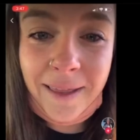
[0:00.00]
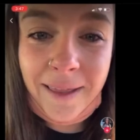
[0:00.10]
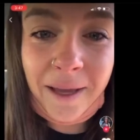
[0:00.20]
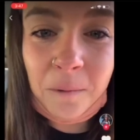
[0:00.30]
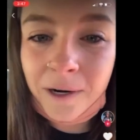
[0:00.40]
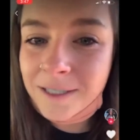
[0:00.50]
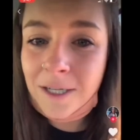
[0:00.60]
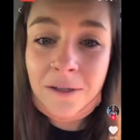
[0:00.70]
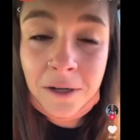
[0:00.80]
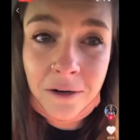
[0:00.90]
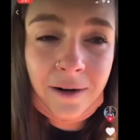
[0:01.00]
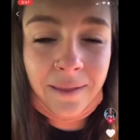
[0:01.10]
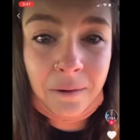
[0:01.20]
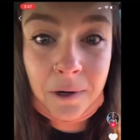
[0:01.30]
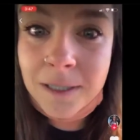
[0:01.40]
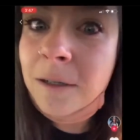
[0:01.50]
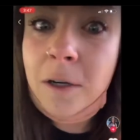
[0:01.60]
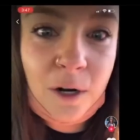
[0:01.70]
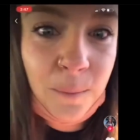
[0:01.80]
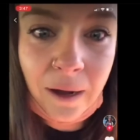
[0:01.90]
They wanted to learn and they
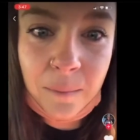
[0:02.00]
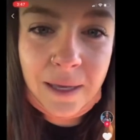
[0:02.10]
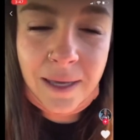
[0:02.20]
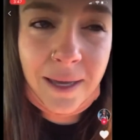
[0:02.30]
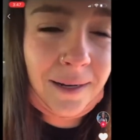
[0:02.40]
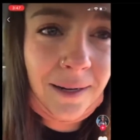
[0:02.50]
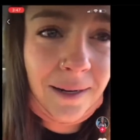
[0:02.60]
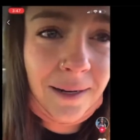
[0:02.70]
wanted to learn about me and.